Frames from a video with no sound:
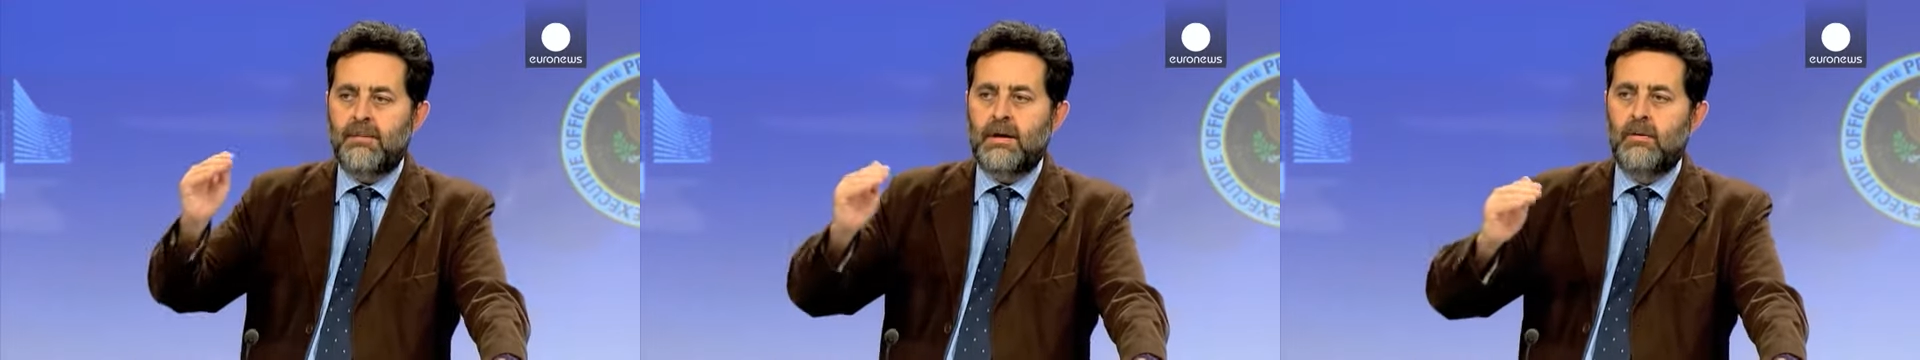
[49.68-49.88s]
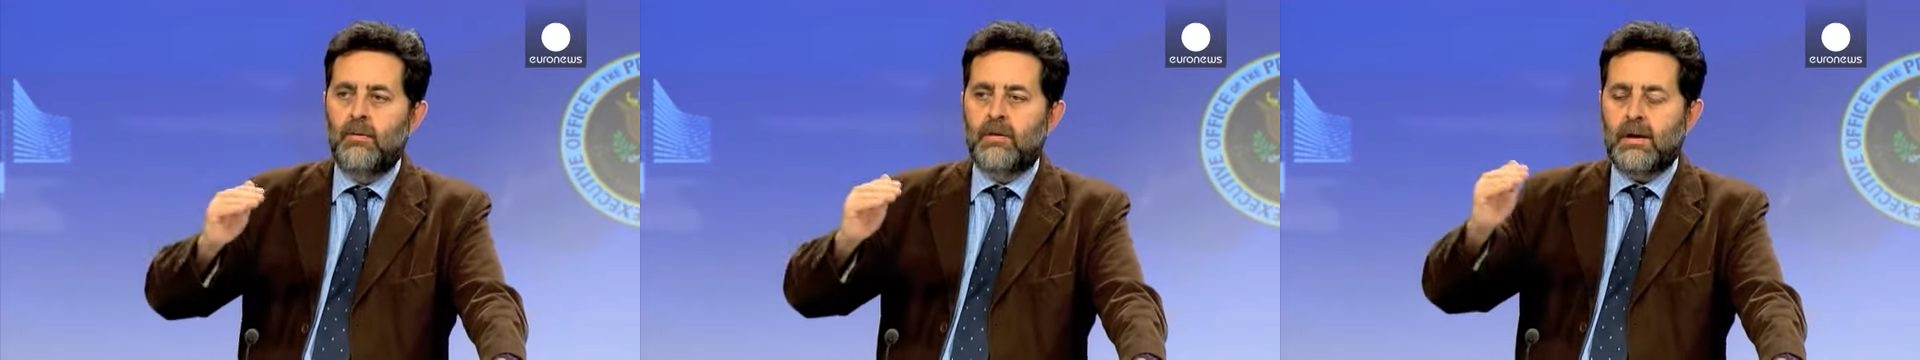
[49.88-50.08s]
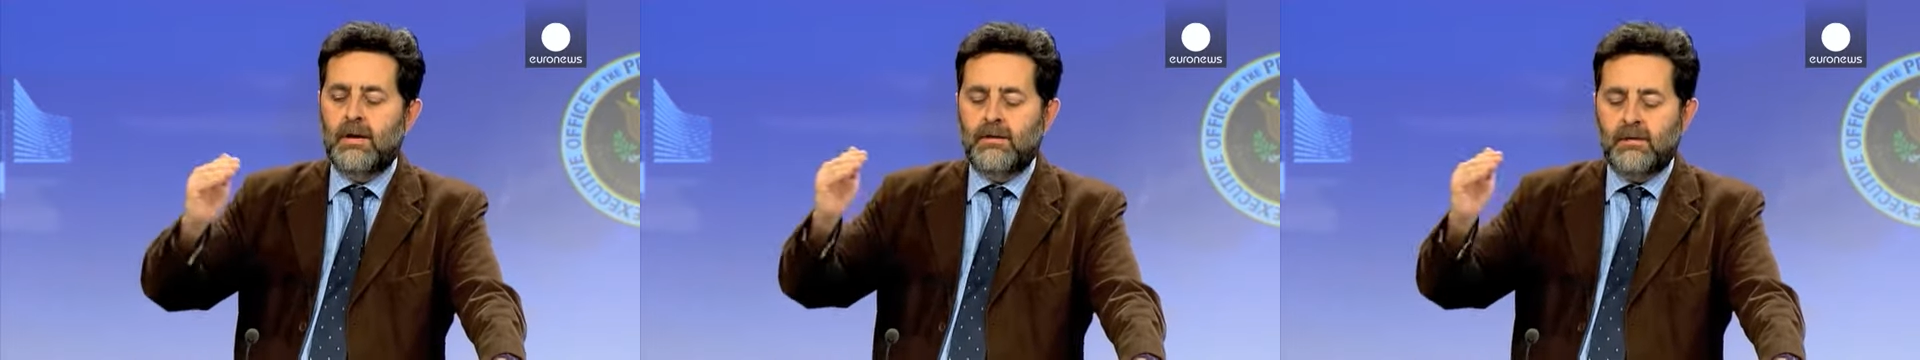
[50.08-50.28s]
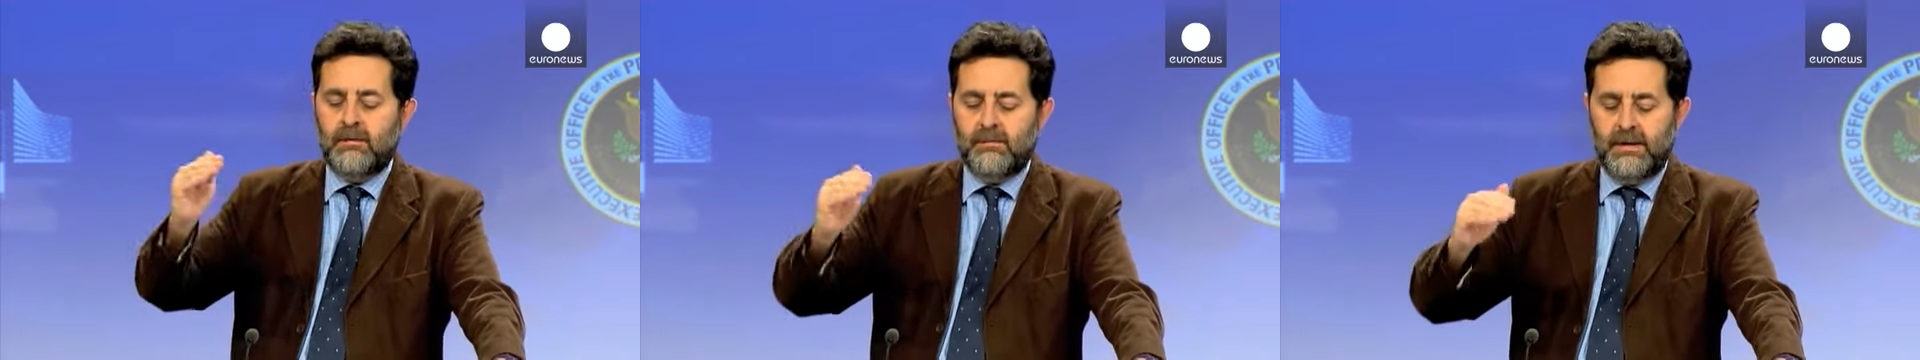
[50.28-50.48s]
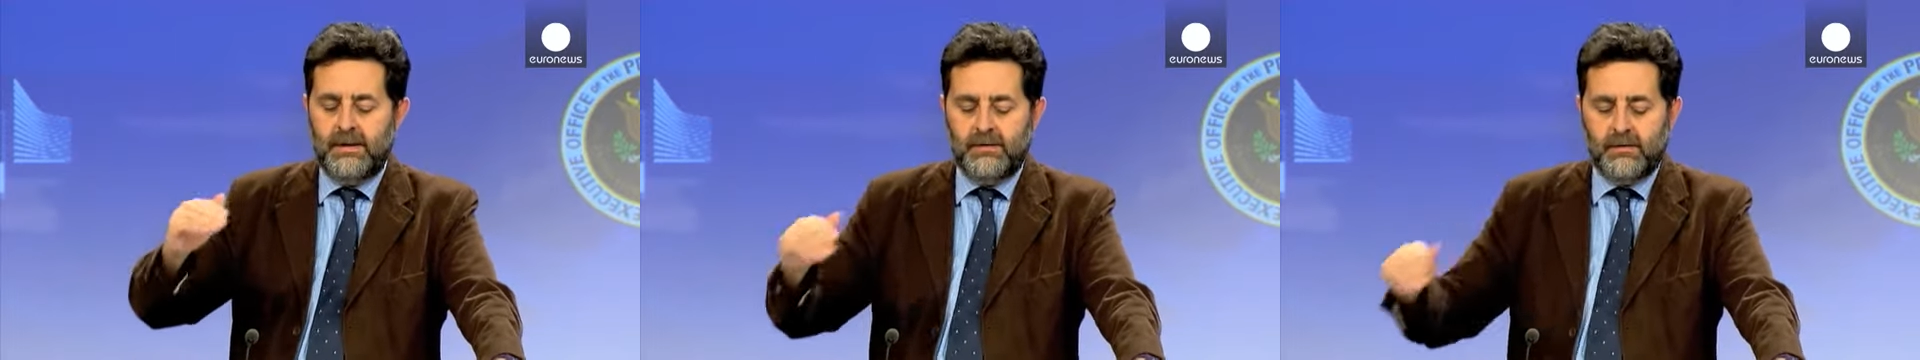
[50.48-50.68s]
A third
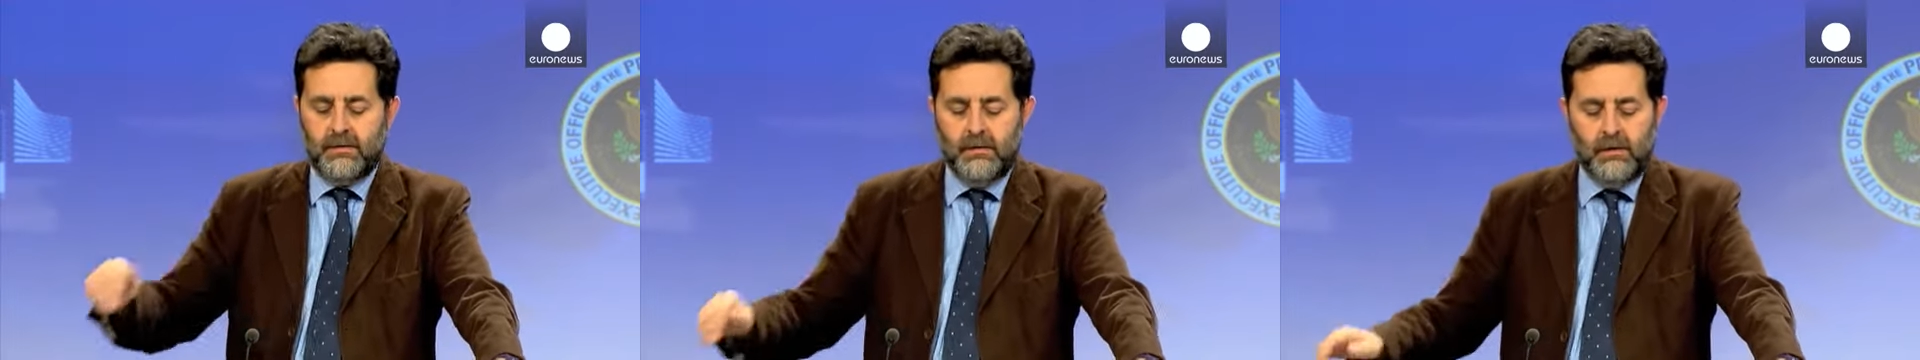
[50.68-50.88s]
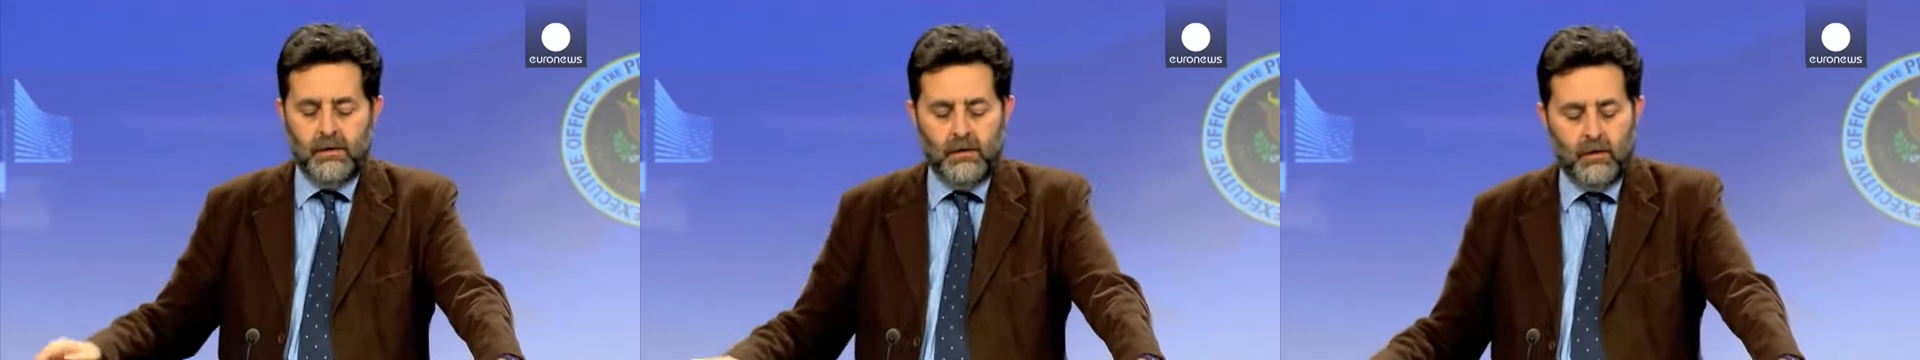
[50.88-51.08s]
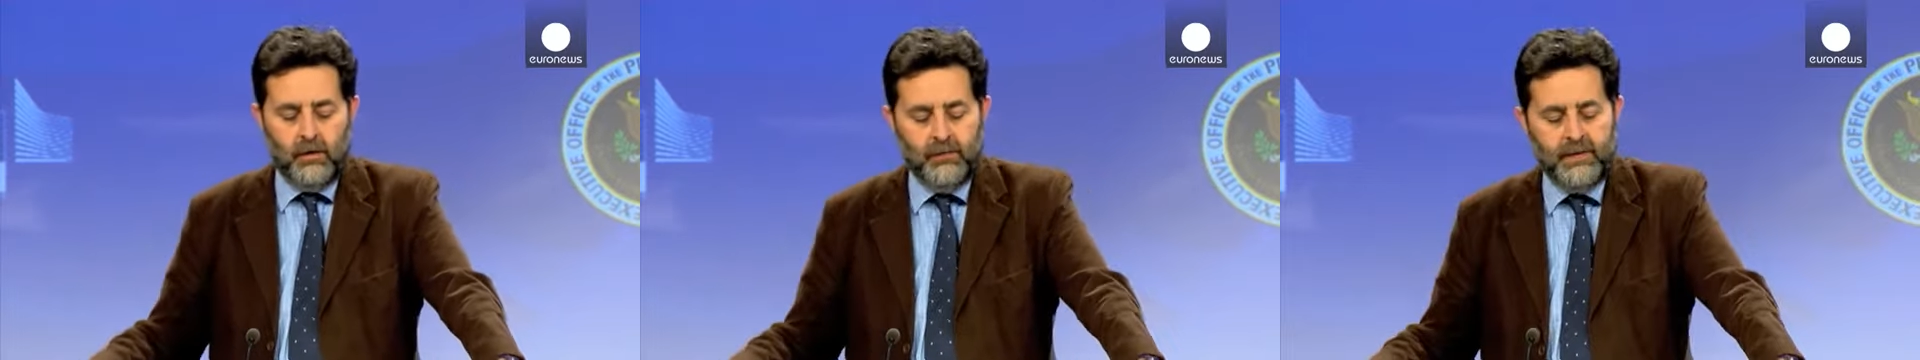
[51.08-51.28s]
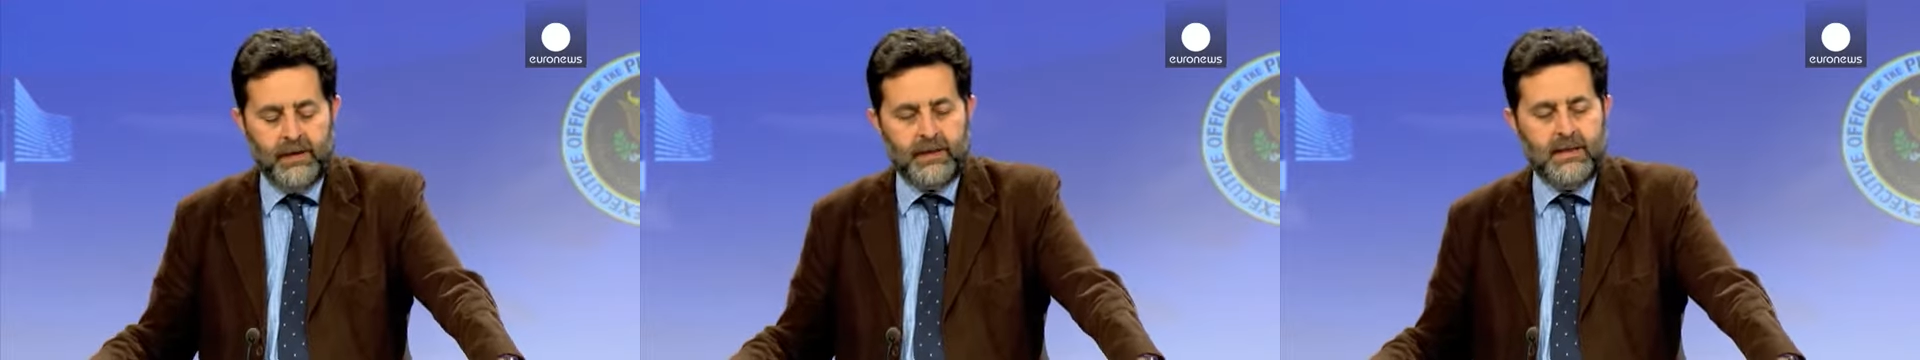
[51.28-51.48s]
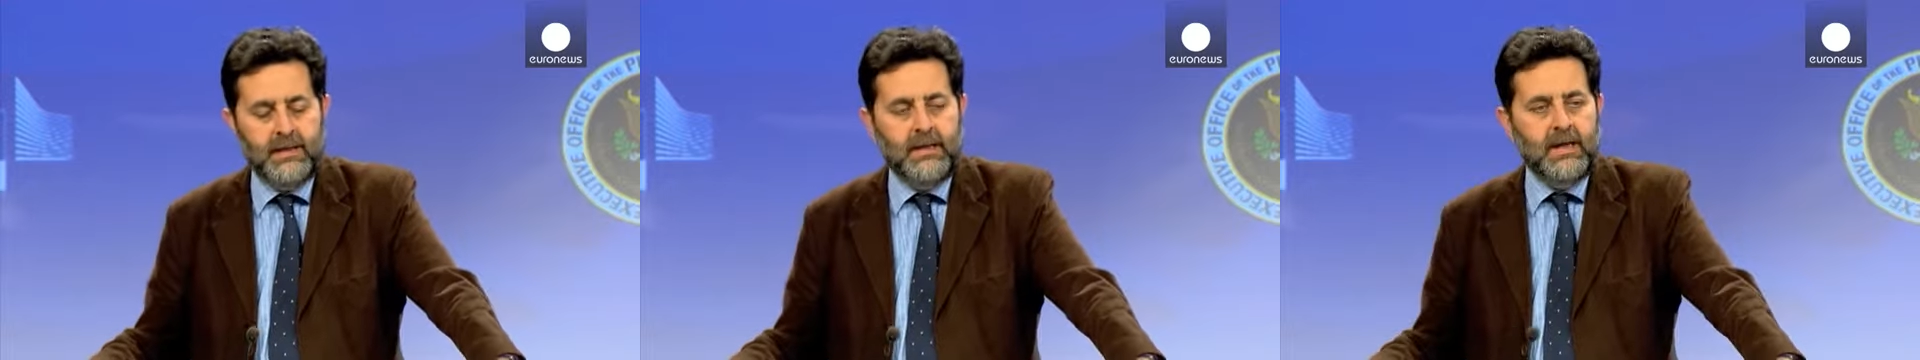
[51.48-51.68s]
round is scheduled for
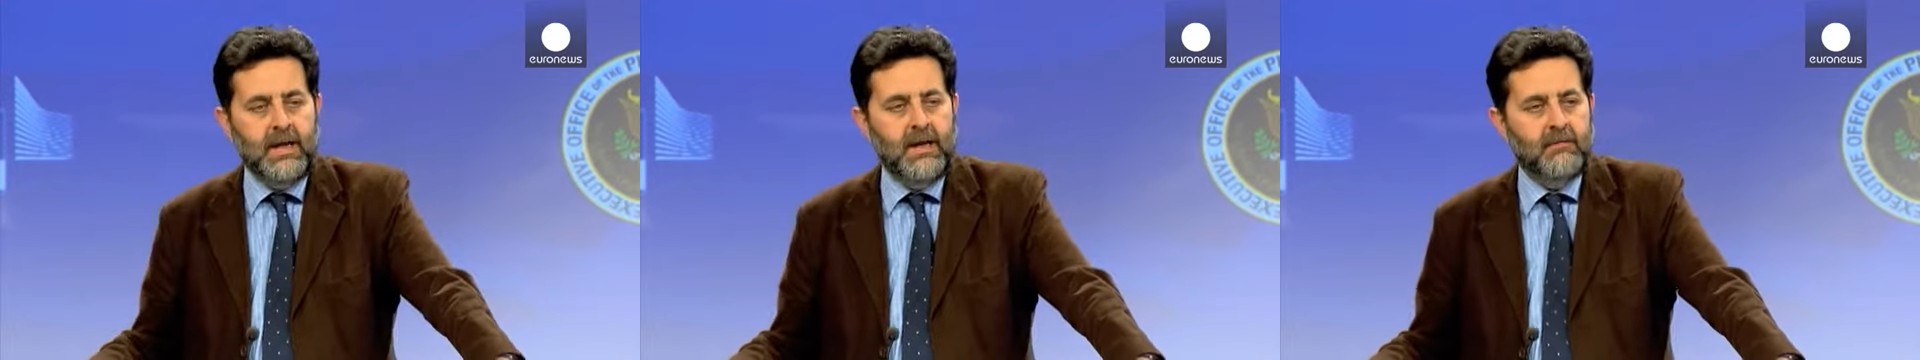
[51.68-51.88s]
December the